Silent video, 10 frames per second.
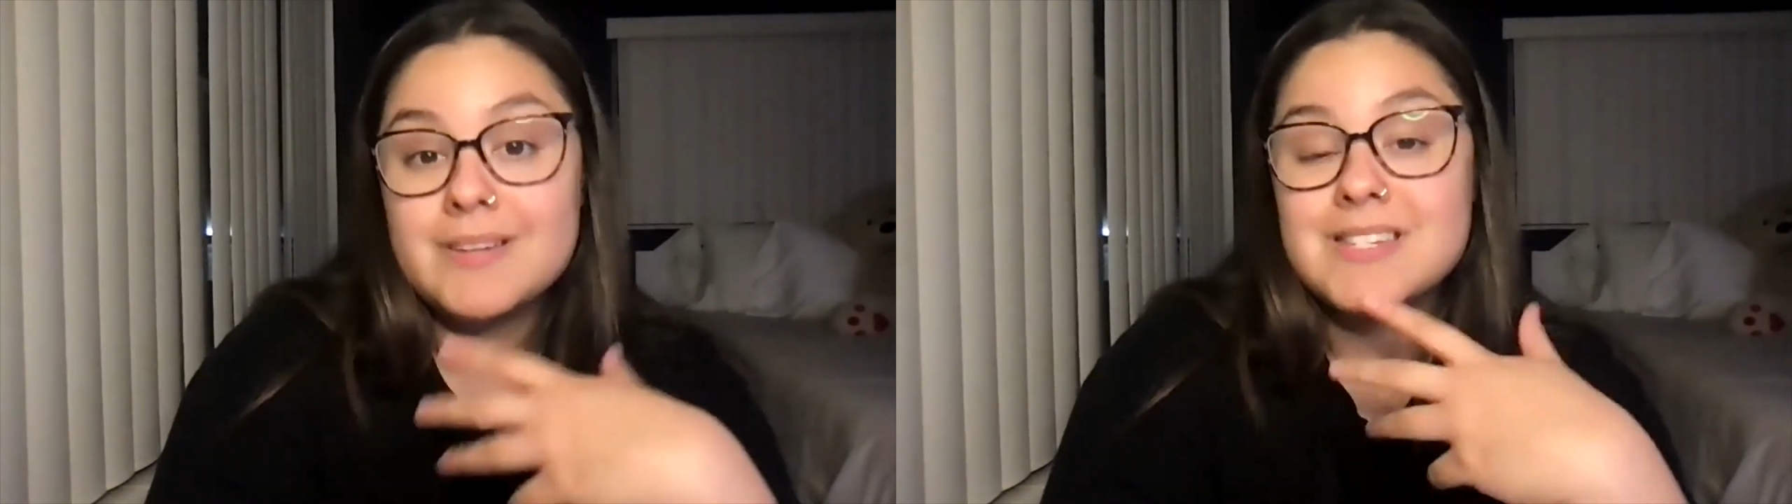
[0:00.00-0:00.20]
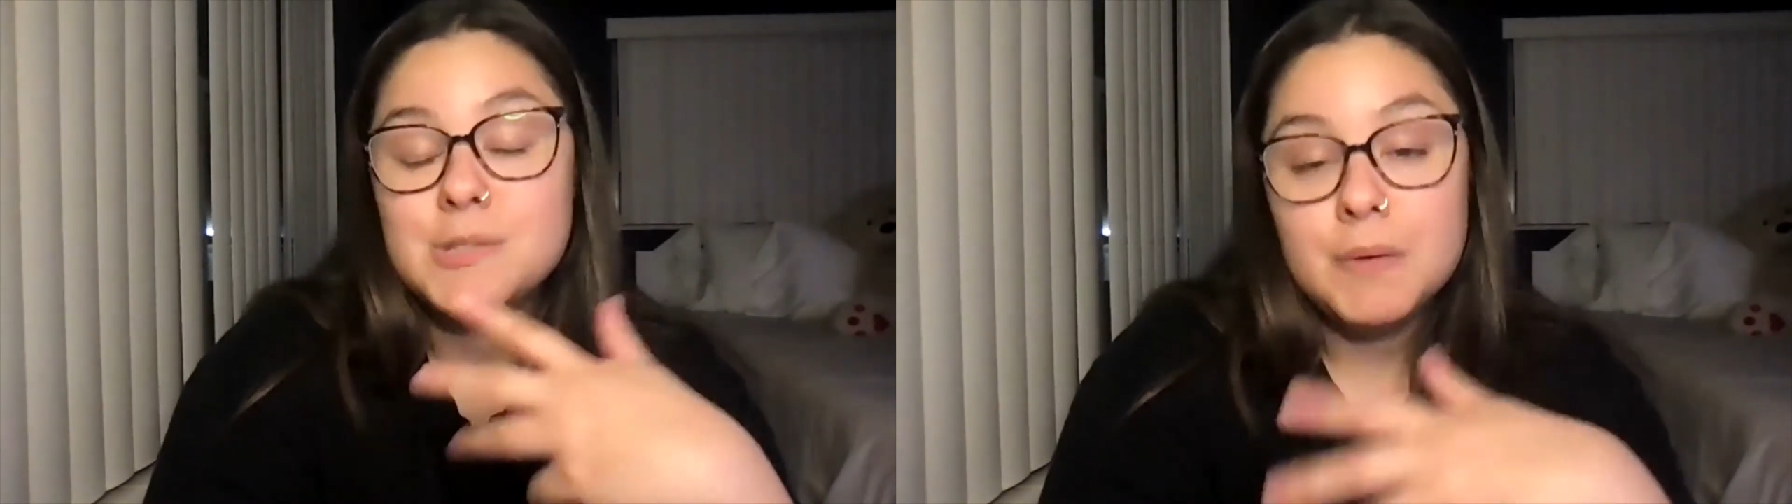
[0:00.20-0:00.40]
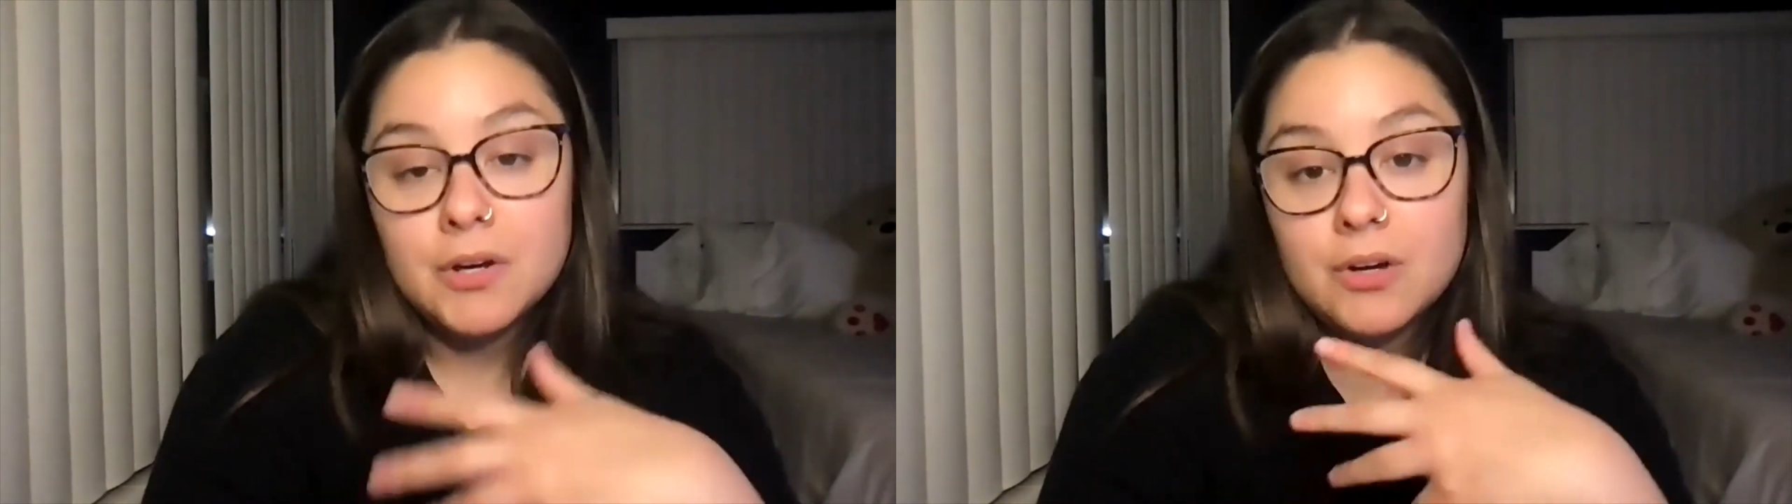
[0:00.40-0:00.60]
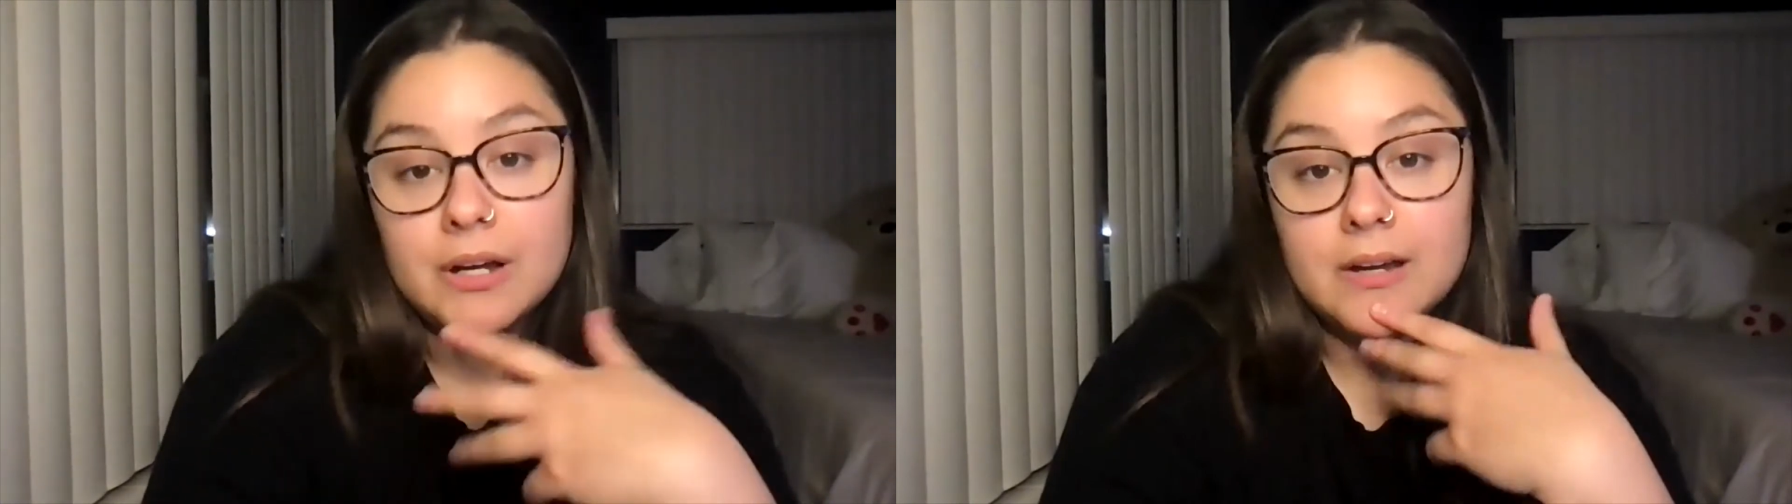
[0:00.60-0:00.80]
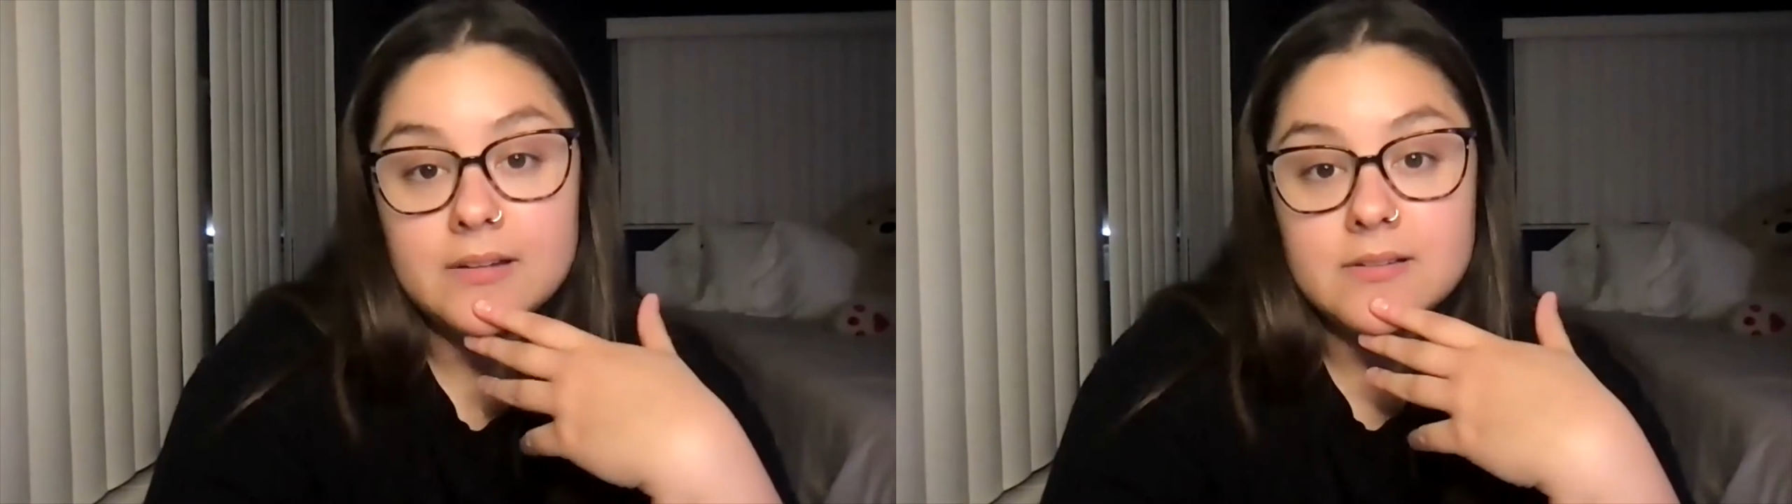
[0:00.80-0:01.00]

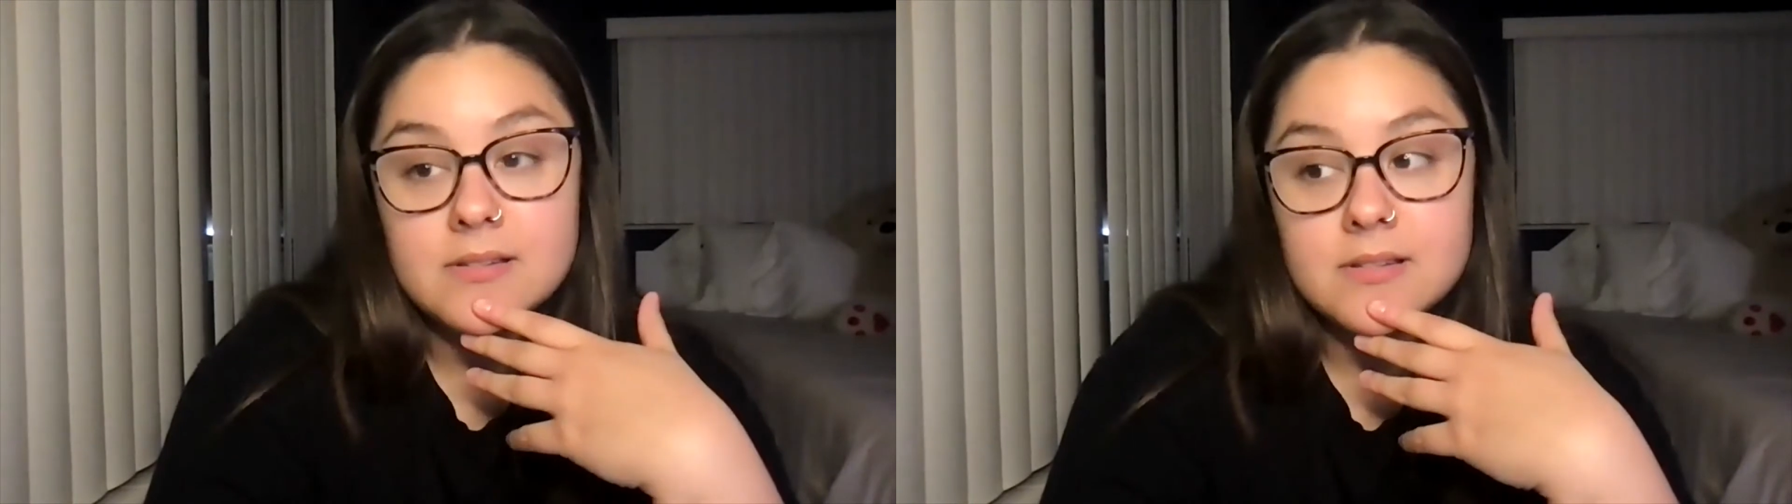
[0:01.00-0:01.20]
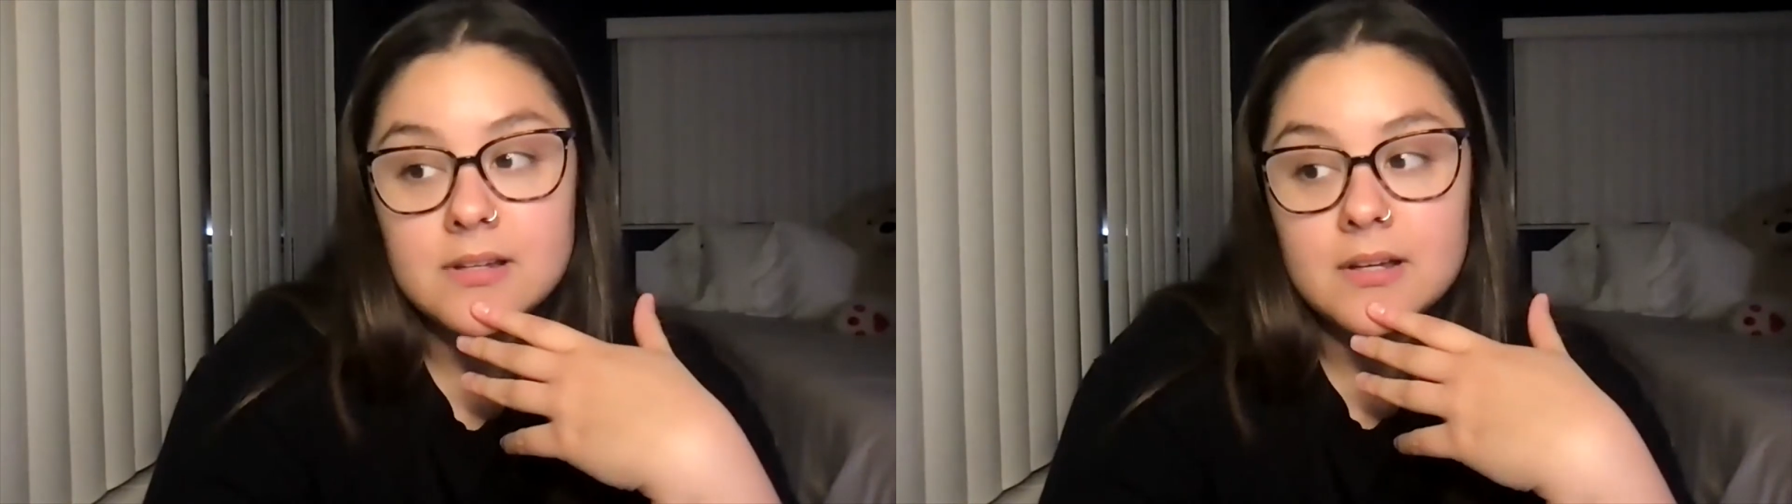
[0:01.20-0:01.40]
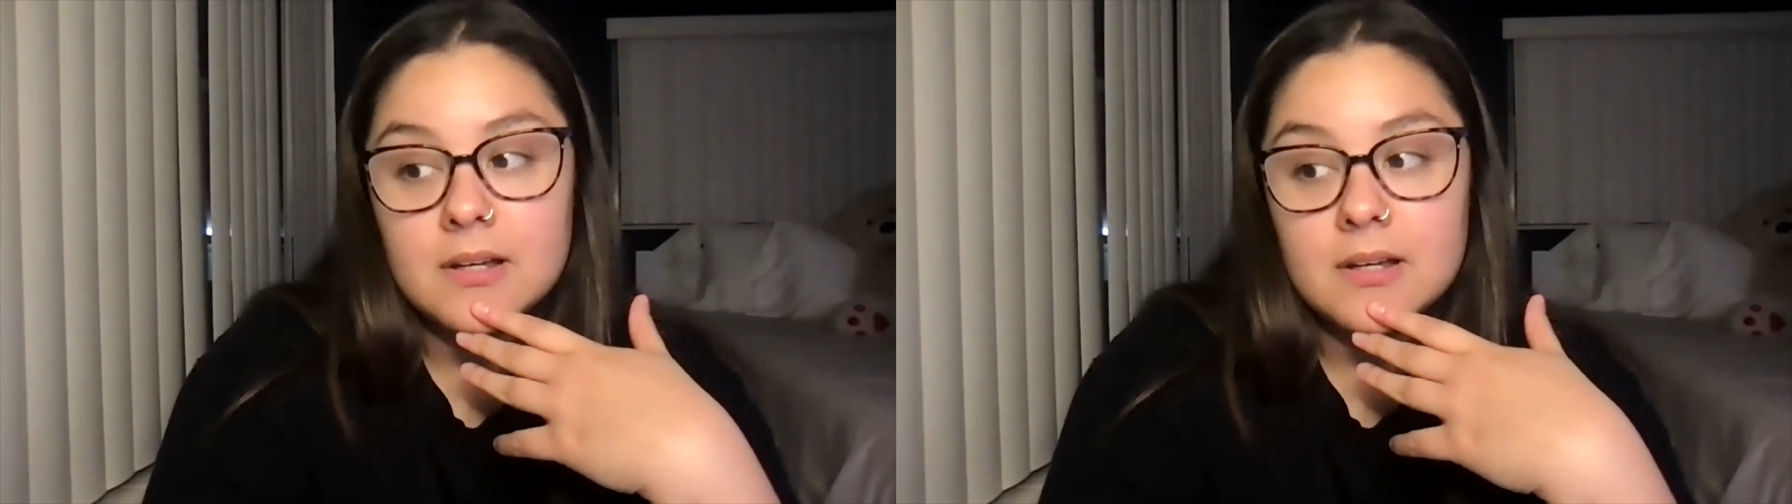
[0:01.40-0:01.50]
experience,